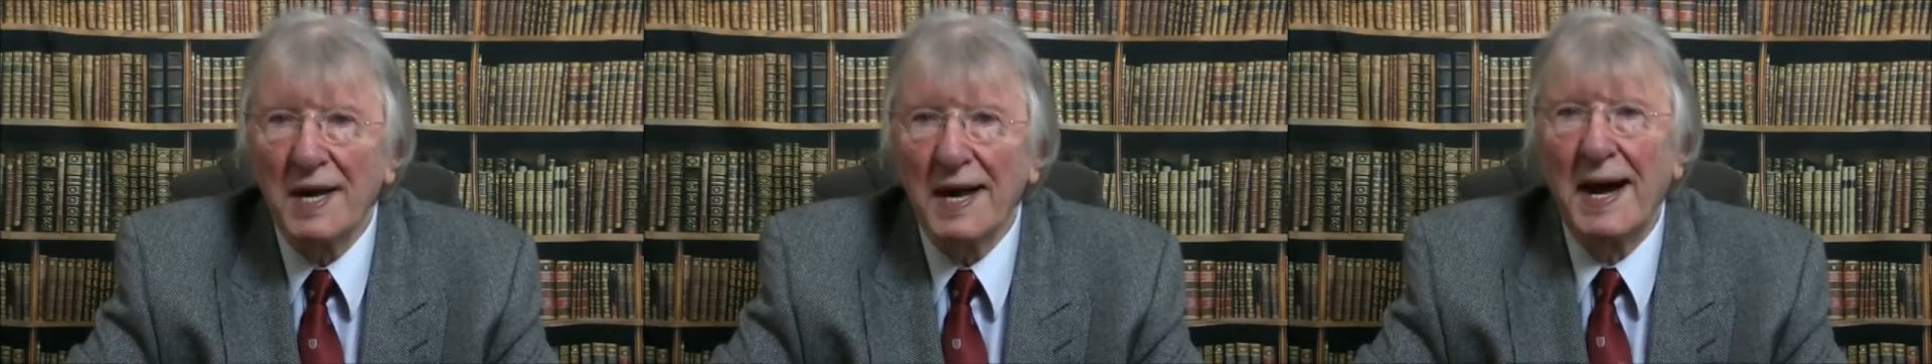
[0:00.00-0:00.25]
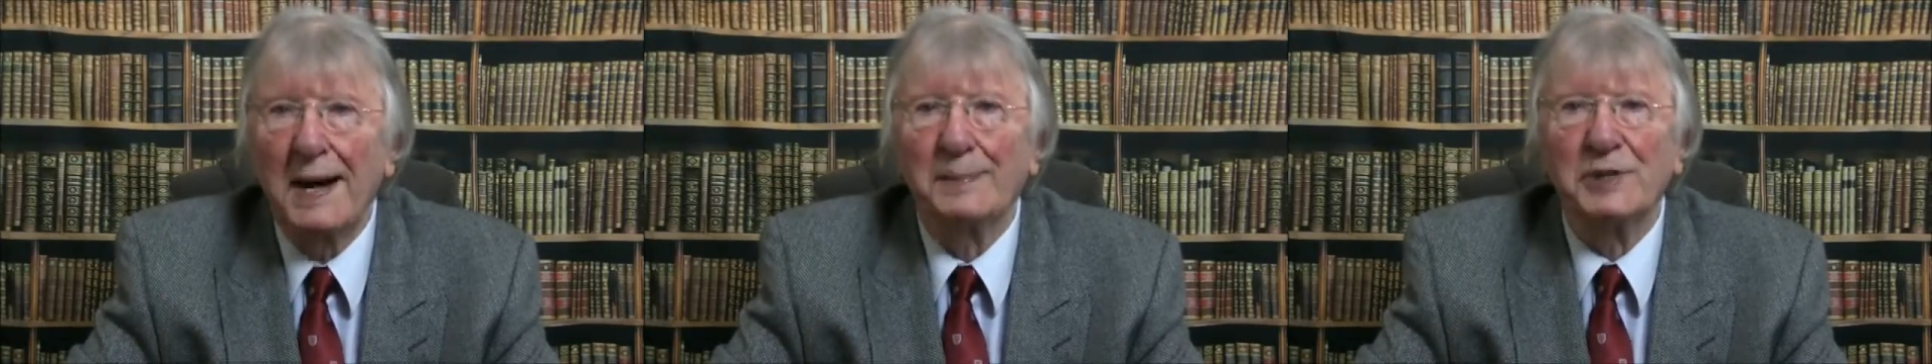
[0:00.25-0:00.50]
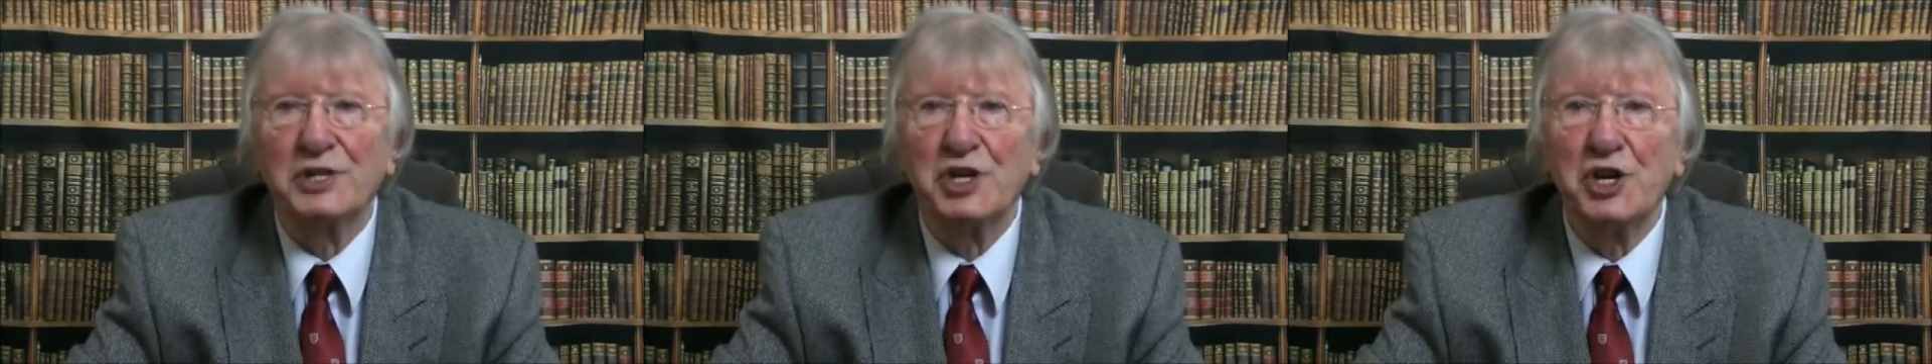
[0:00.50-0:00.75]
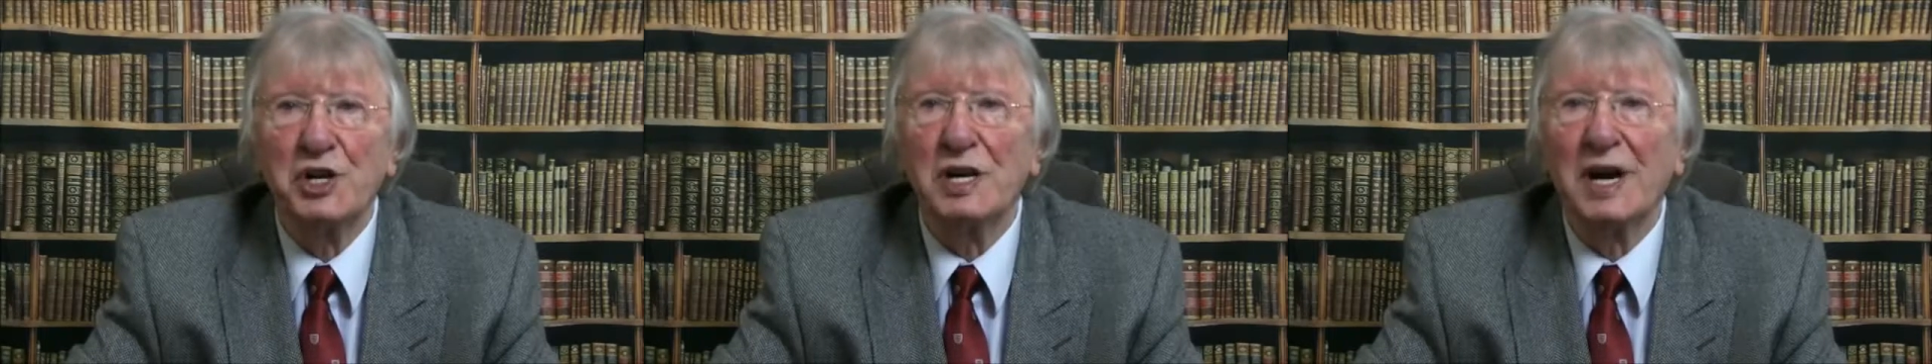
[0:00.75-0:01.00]

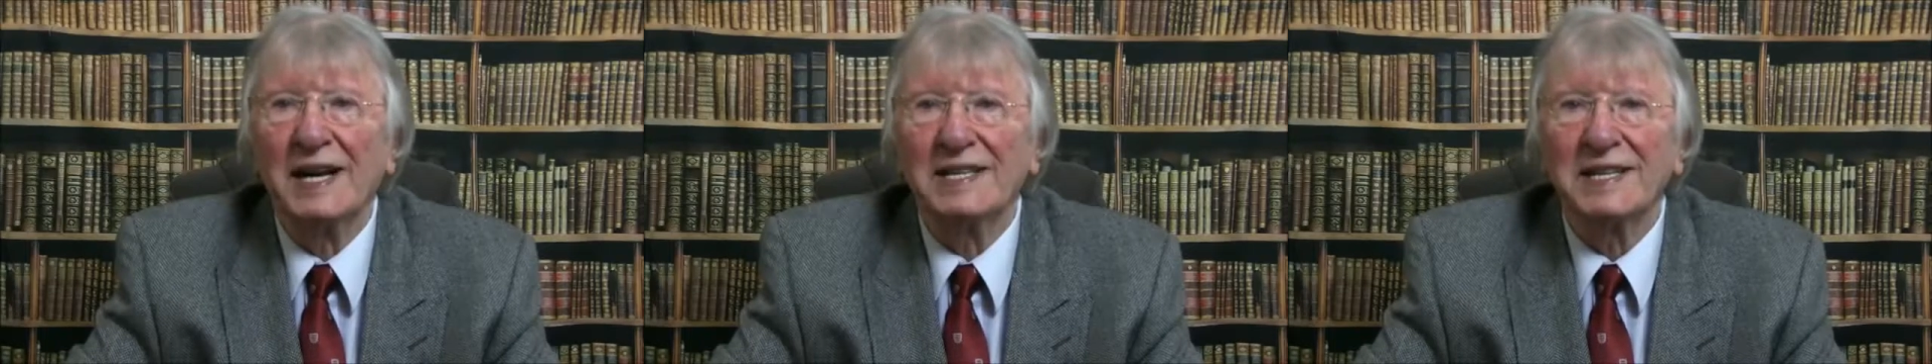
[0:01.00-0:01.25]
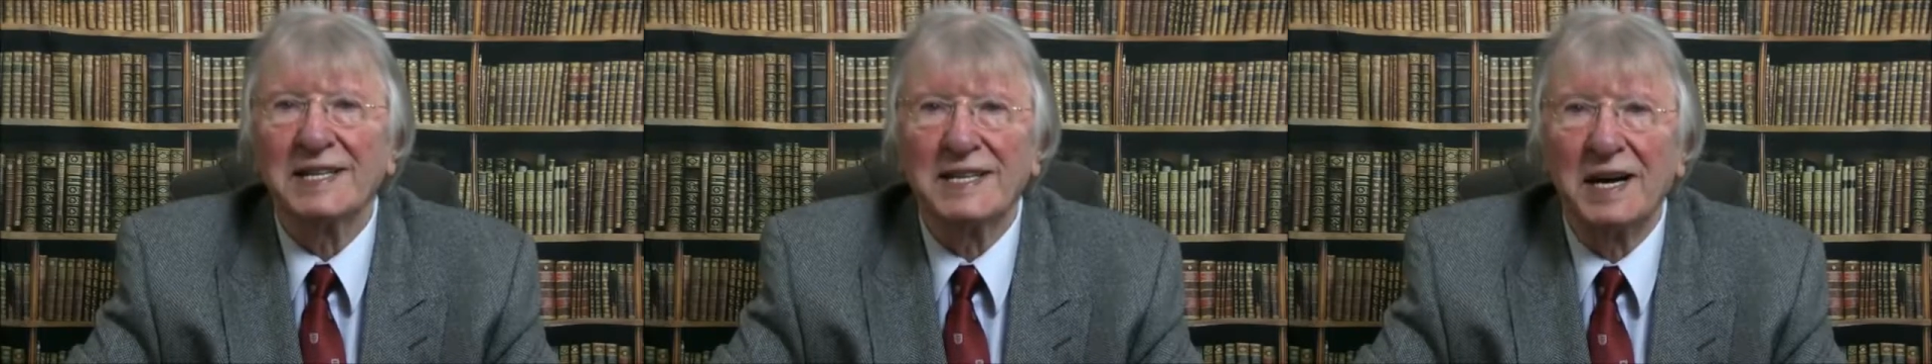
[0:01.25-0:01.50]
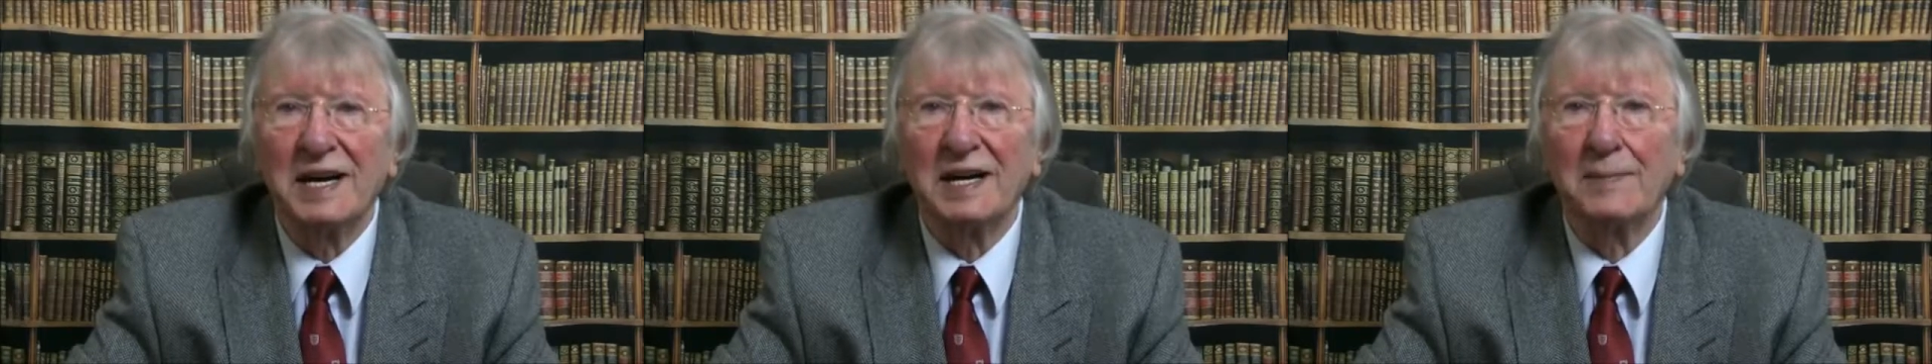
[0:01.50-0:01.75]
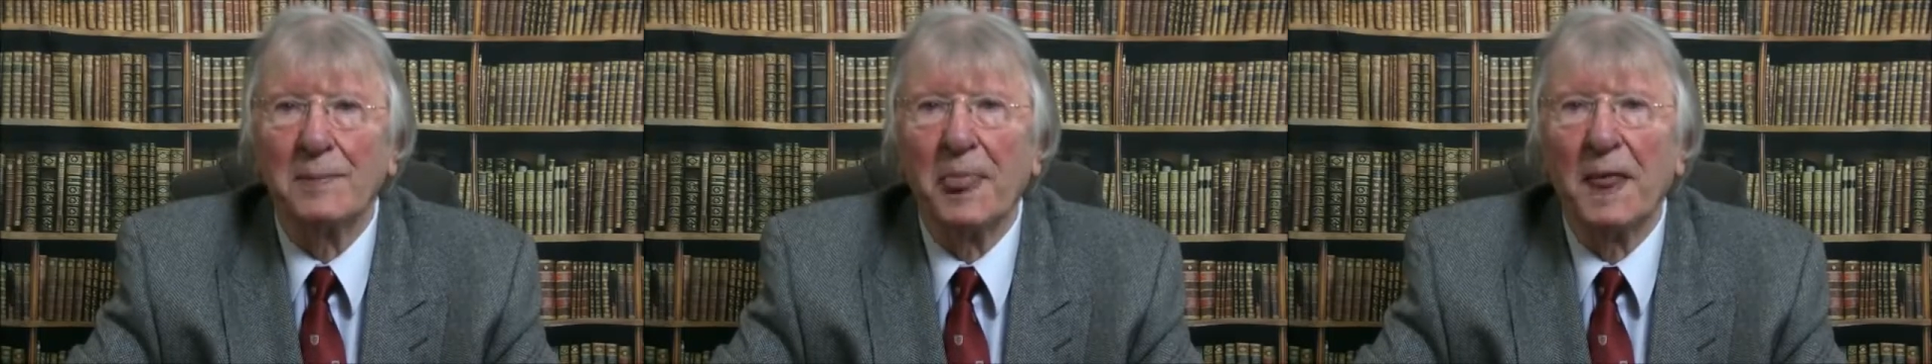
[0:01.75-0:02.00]
aperture at a
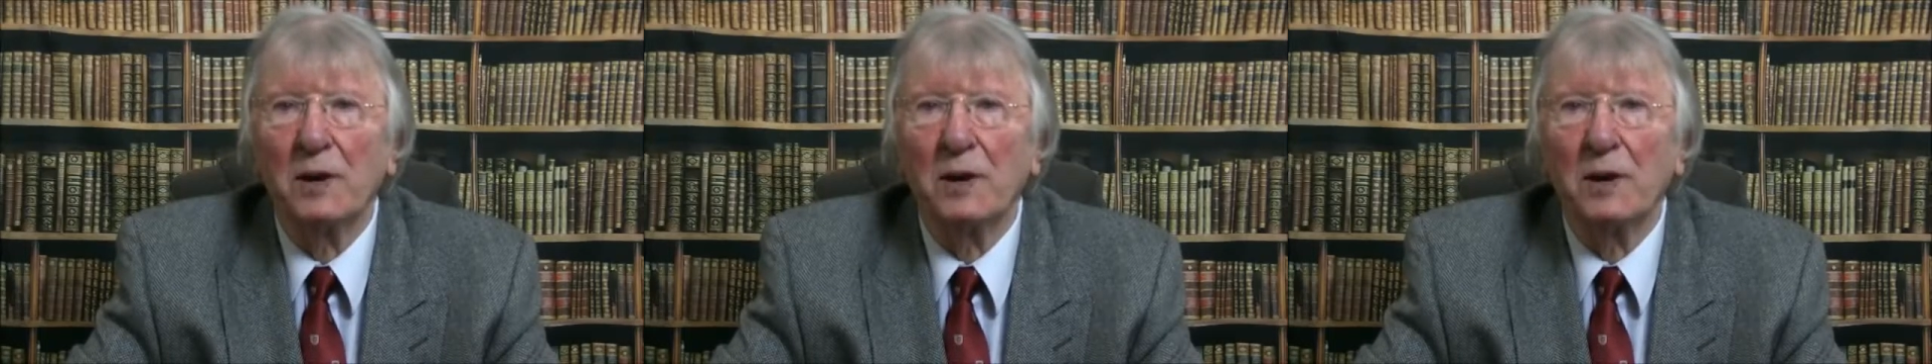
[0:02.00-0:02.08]
time